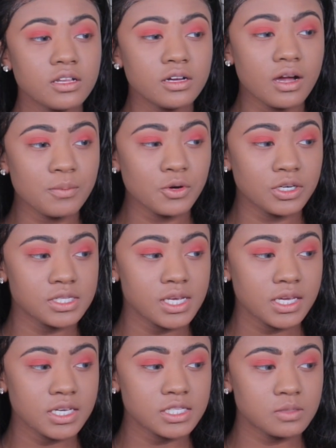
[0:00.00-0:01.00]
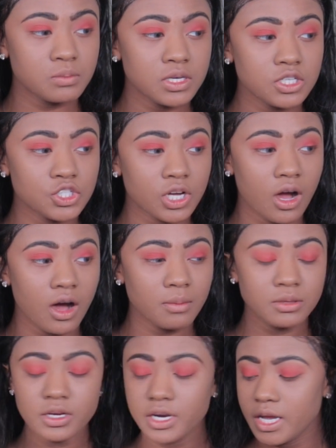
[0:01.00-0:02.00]
color I'm going to take is Peach
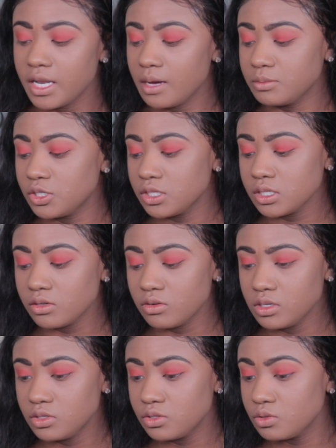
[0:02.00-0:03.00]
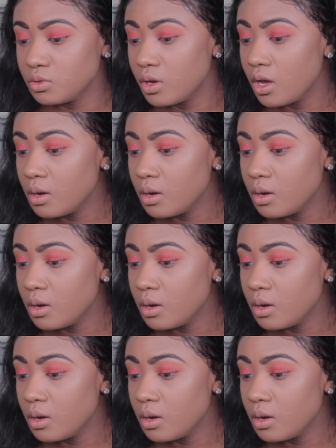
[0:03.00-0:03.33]
Cobbler, and I'm just going to